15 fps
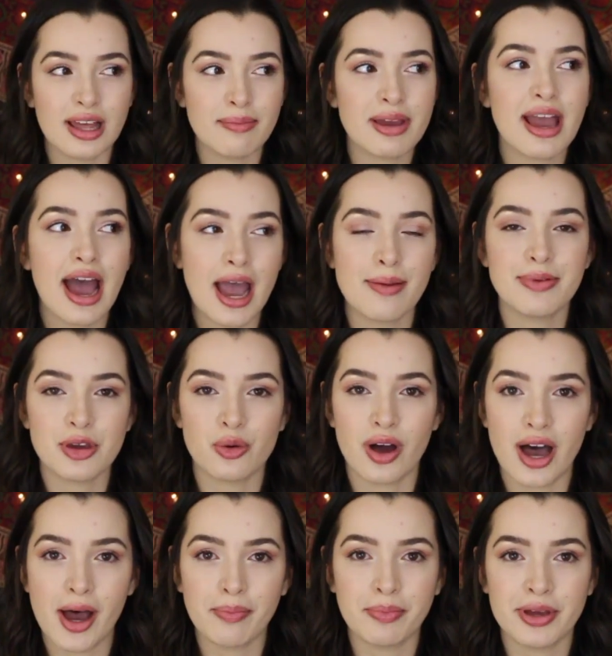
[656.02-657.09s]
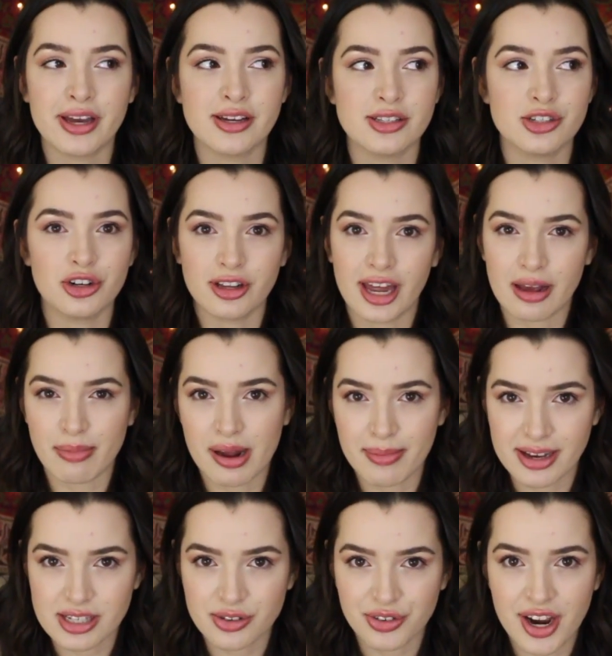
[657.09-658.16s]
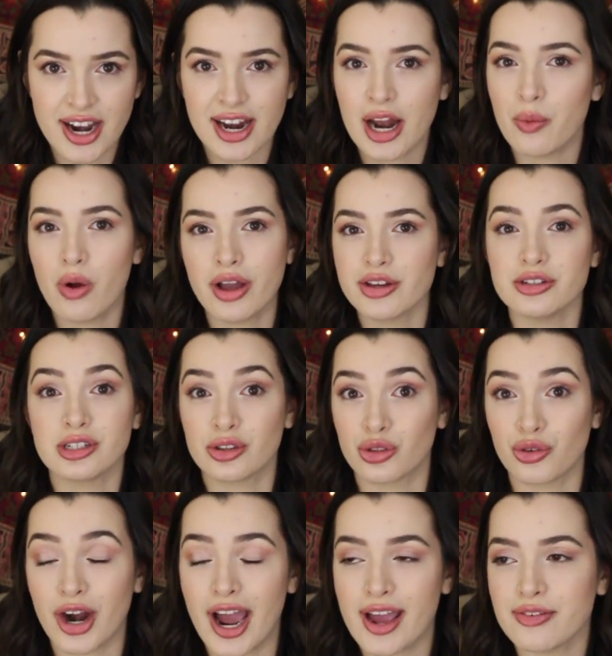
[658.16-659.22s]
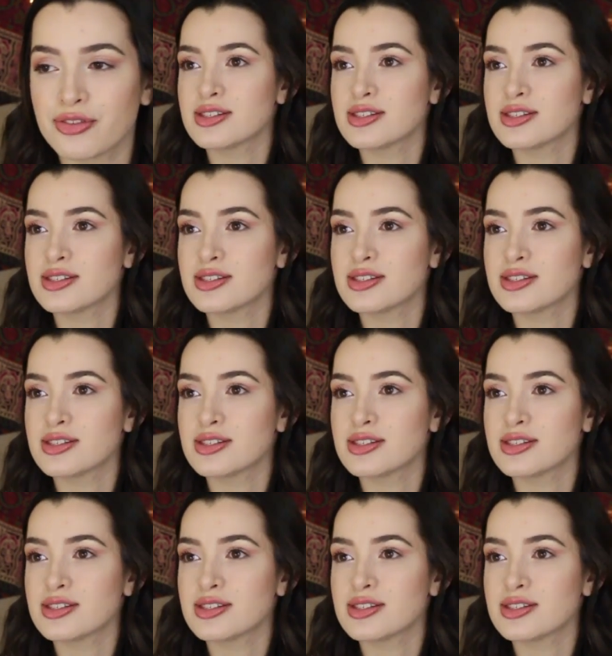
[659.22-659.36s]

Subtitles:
Let me hype you up because you're like my best friend and I want you to thrive.